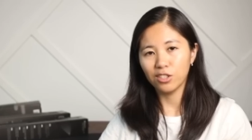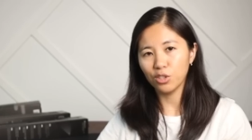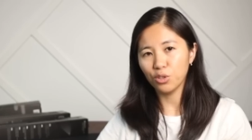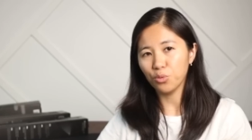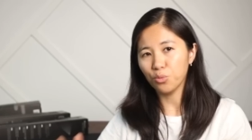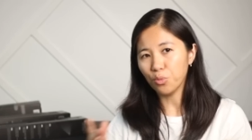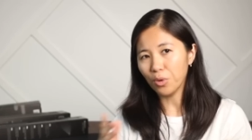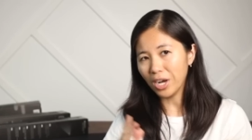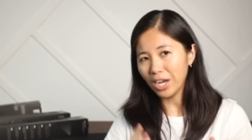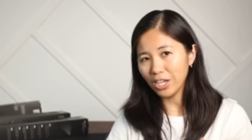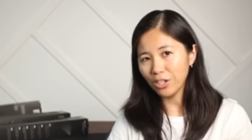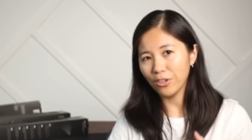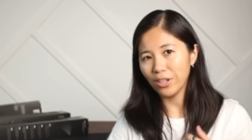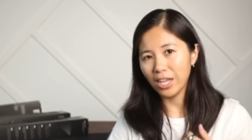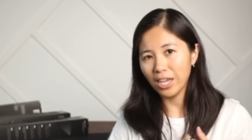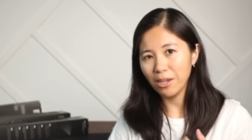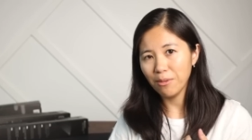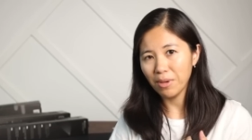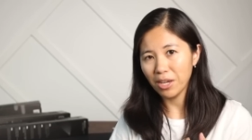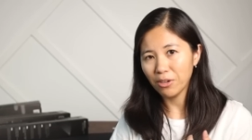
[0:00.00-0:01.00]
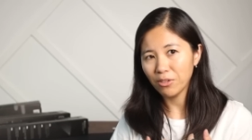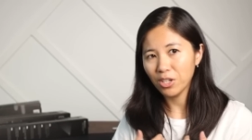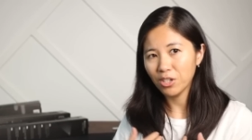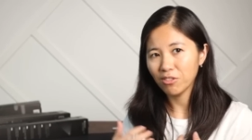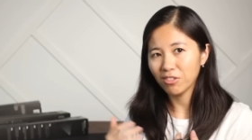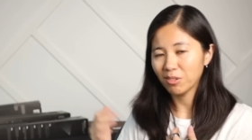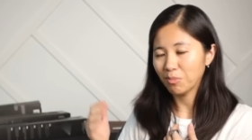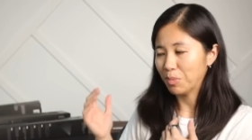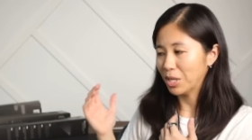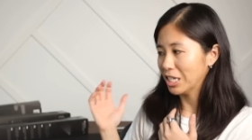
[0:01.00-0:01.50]
So while I'm out
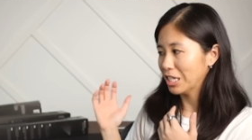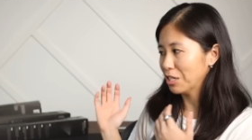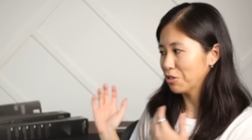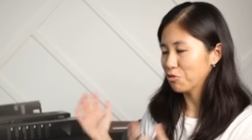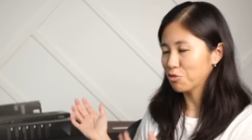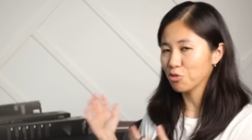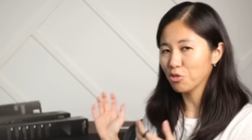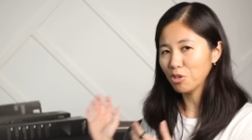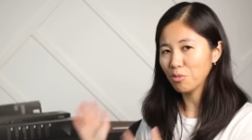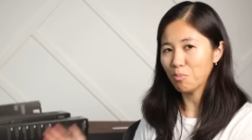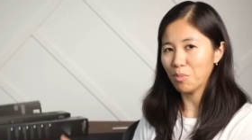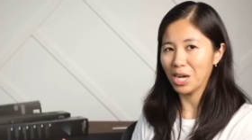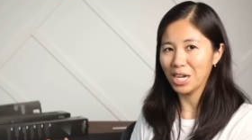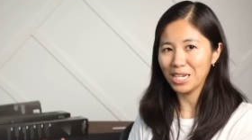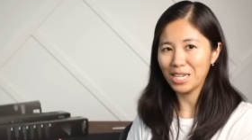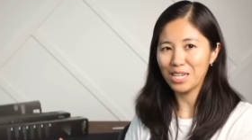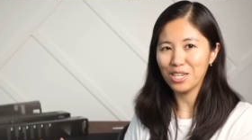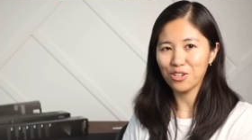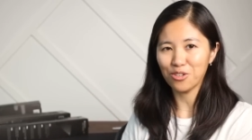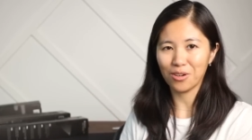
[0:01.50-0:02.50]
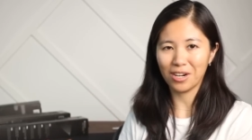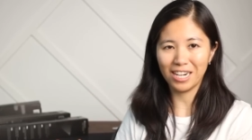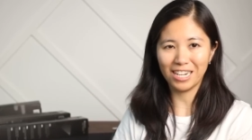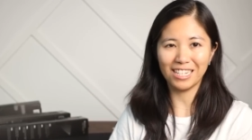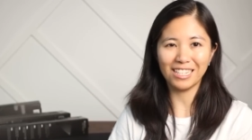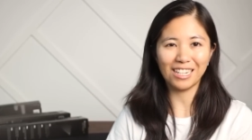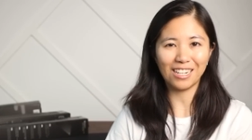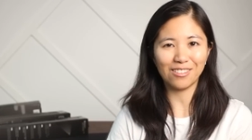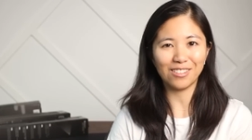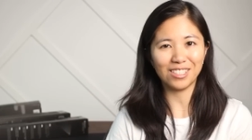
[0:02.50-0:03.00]
here spending good money
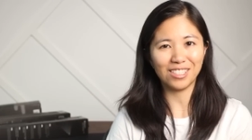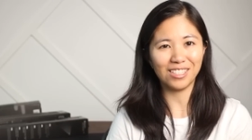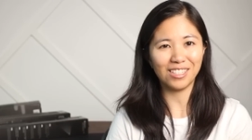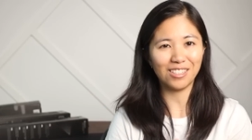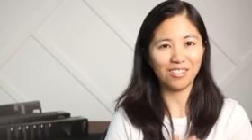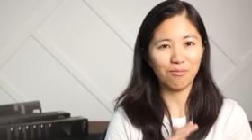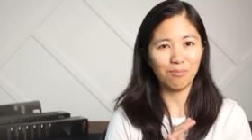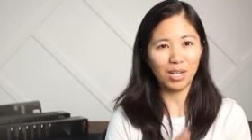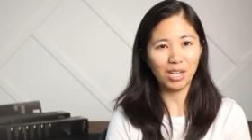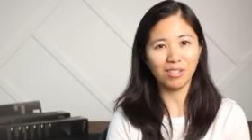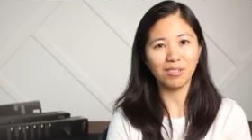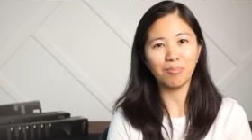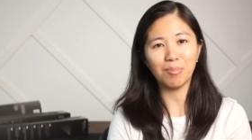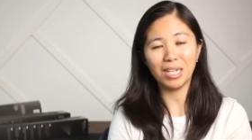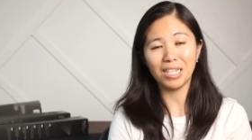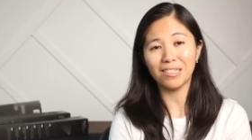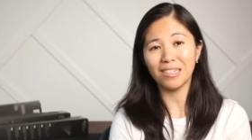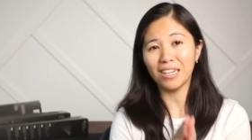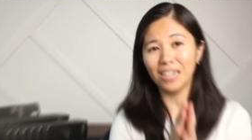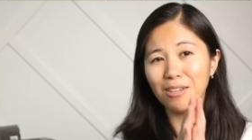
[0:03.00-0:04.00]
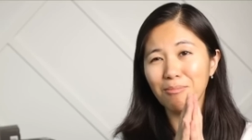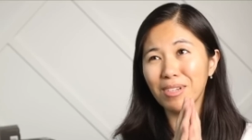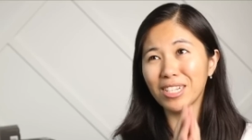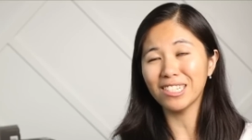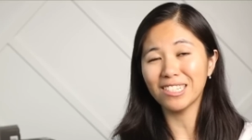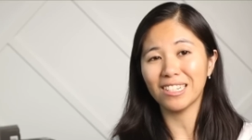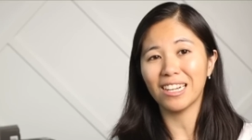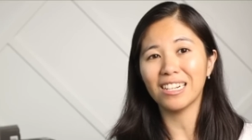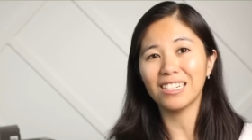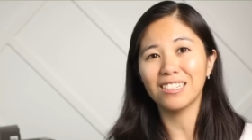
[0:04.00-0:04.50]
trying out a ton of mouse pads, I'm
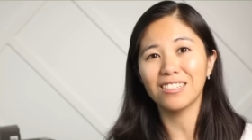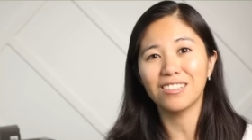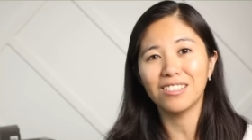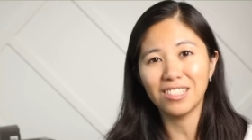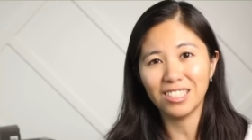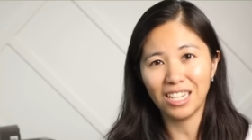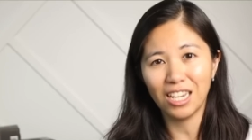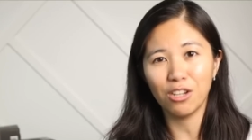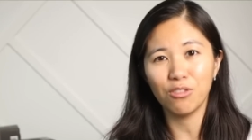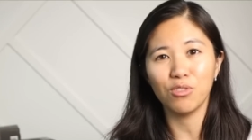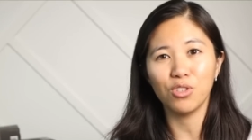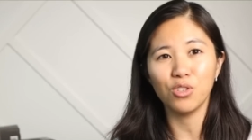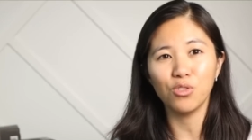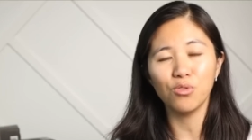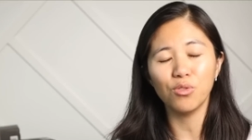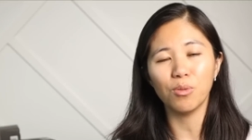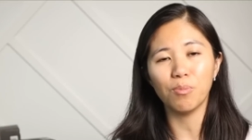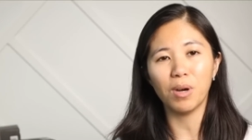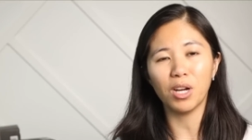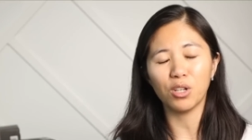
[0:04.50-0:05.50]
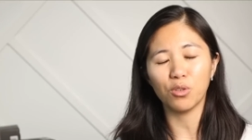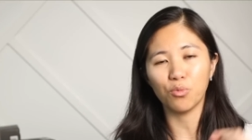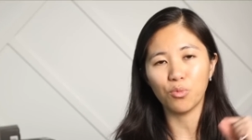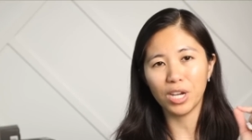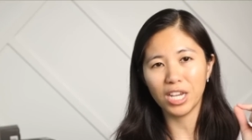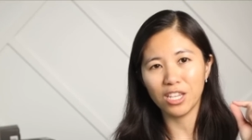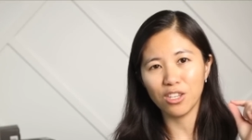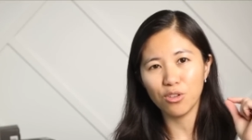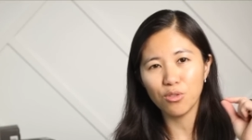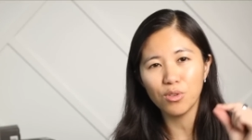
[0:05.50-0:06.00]
excited to tell you about a
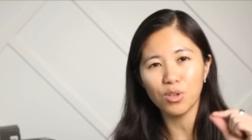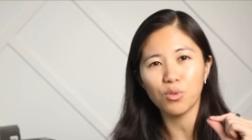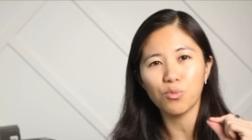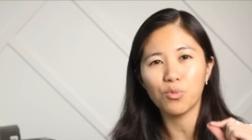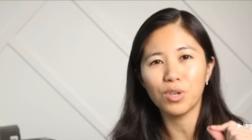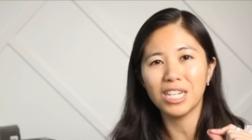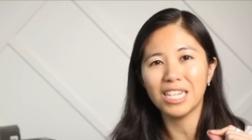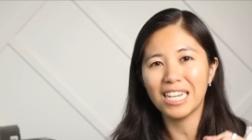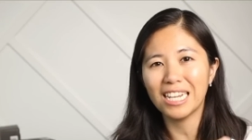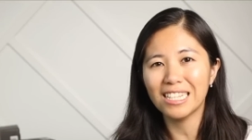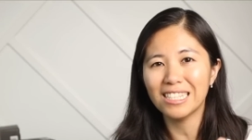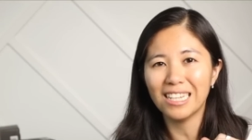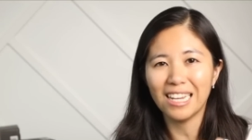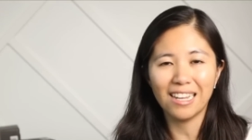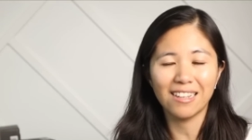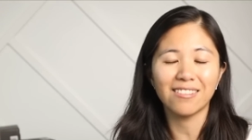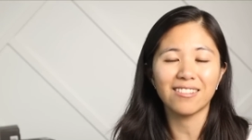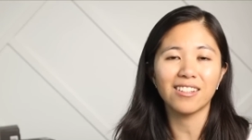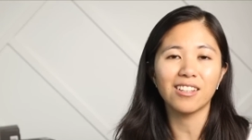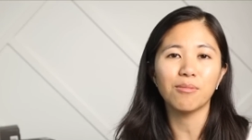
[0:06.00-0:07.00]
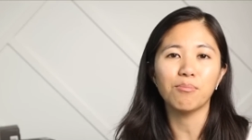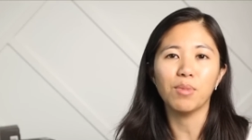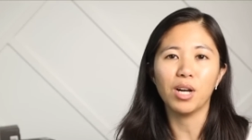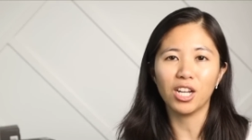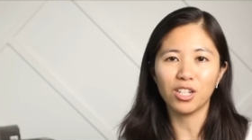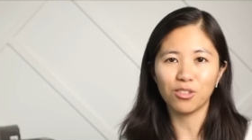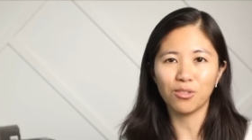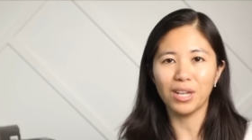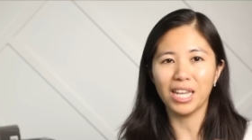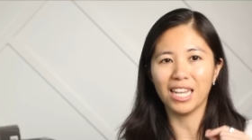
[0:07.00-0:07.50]
way you can win a Tesla
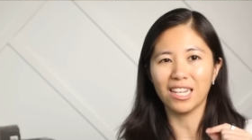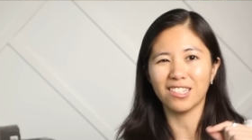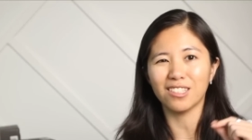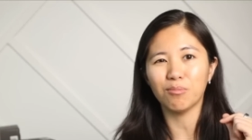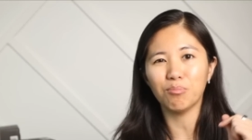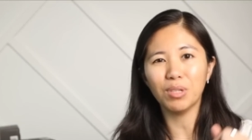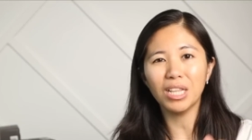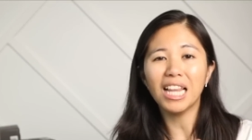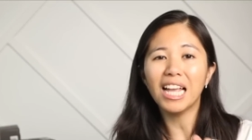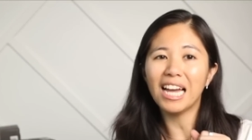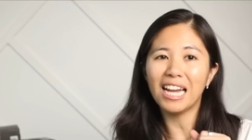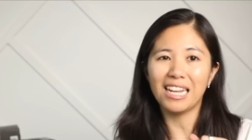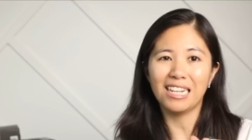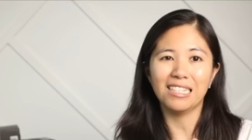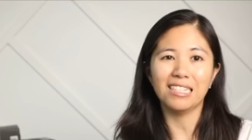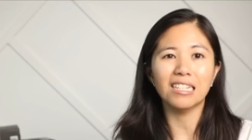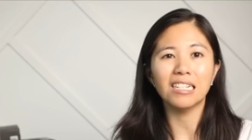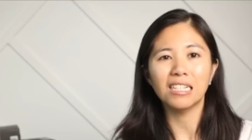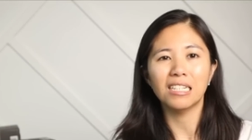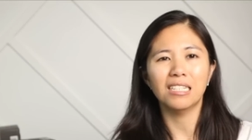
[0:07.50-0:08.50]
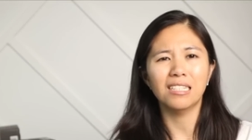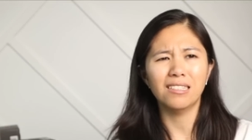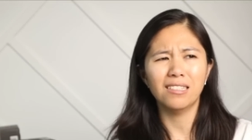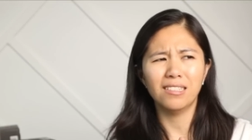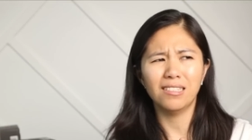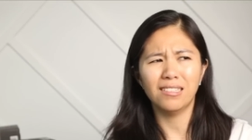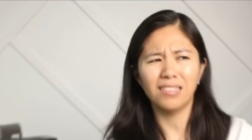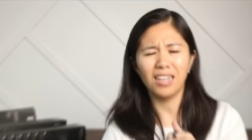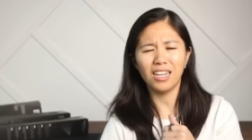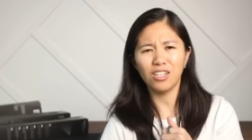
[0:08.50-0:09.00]
Model X Plaid.
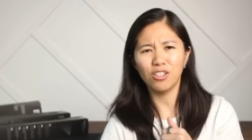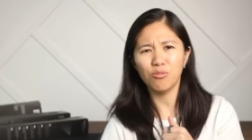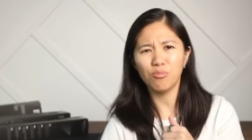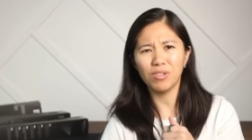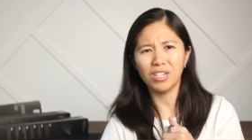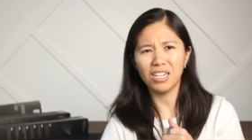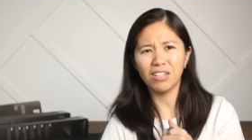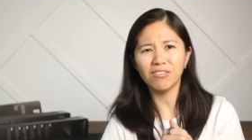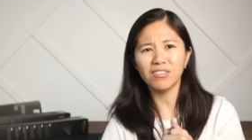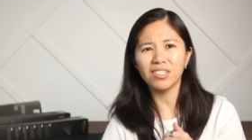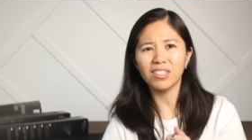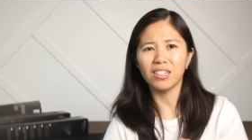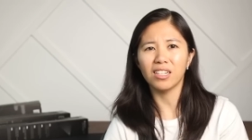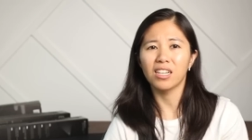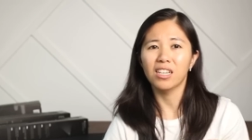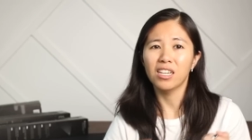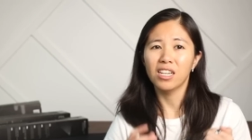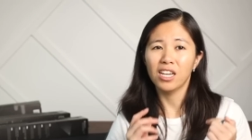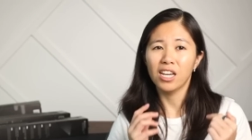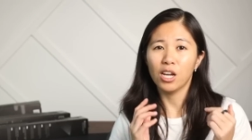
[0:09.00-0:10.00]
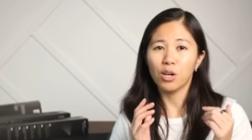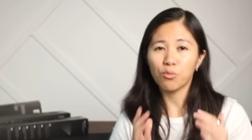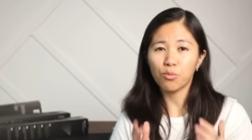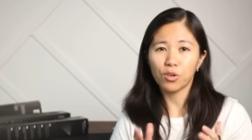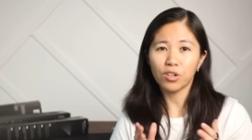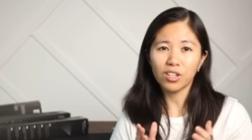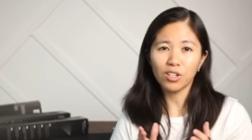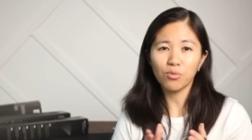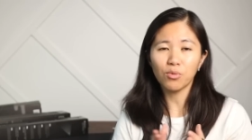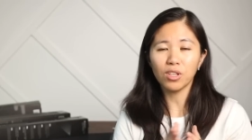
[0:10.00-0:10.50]
Is that how you pronounce it? I'm
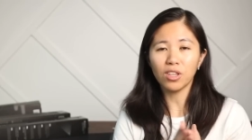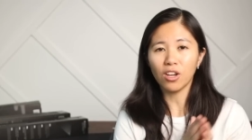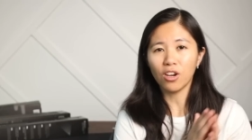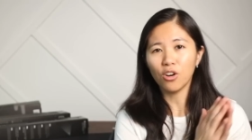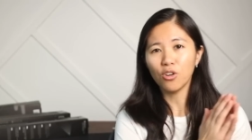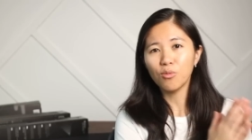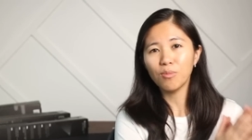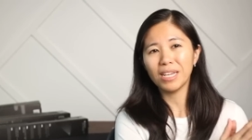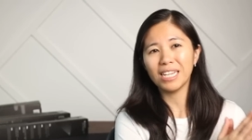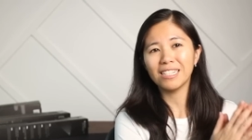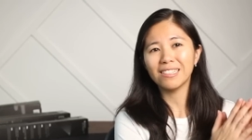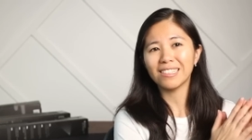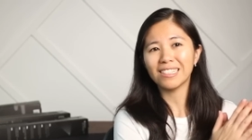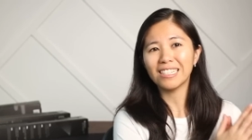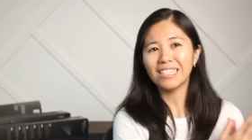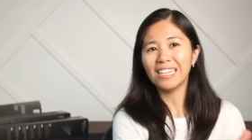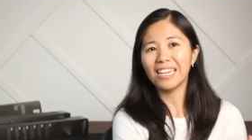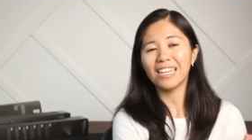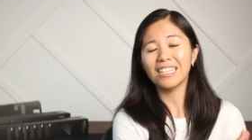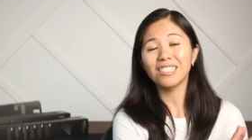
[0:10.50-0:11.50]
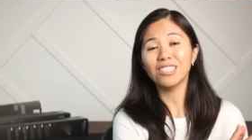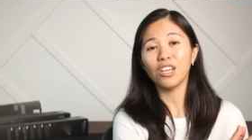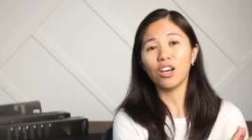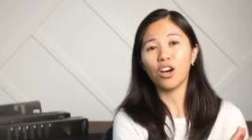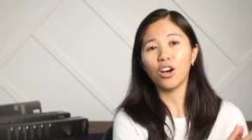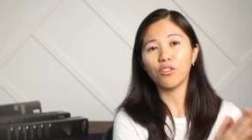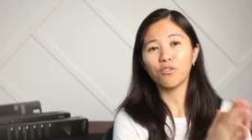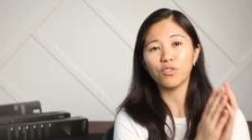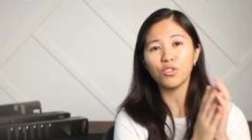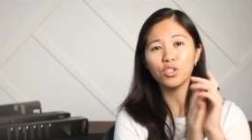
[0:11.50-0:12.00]
working with Omaze again to
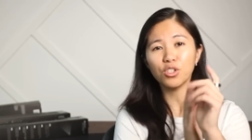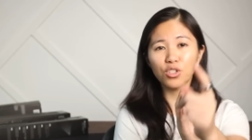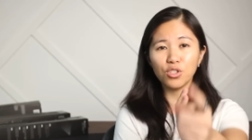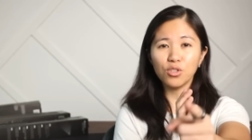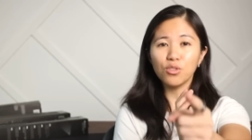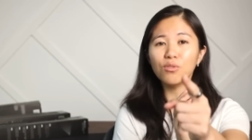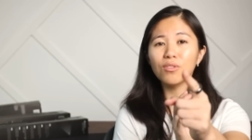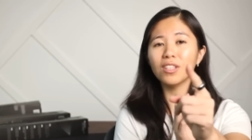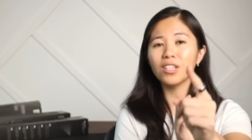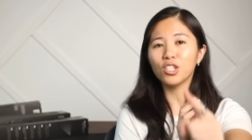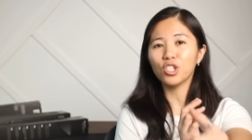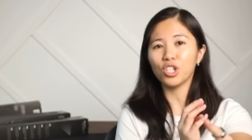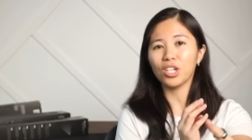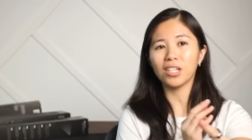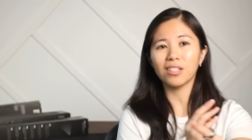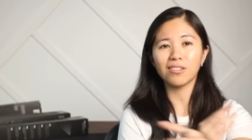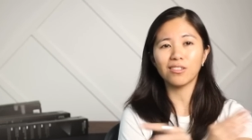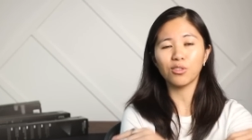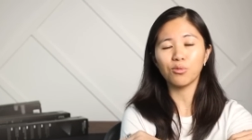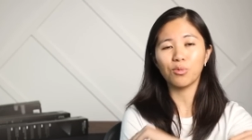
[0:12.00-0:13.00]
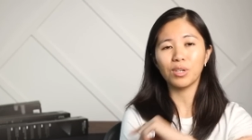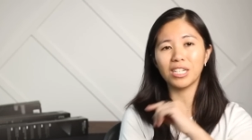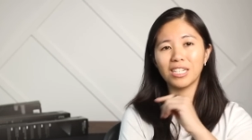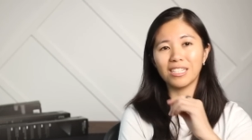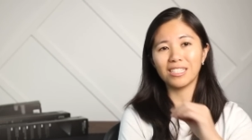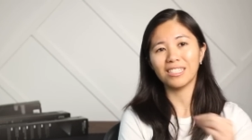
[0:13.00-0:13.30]
offer you the chance to win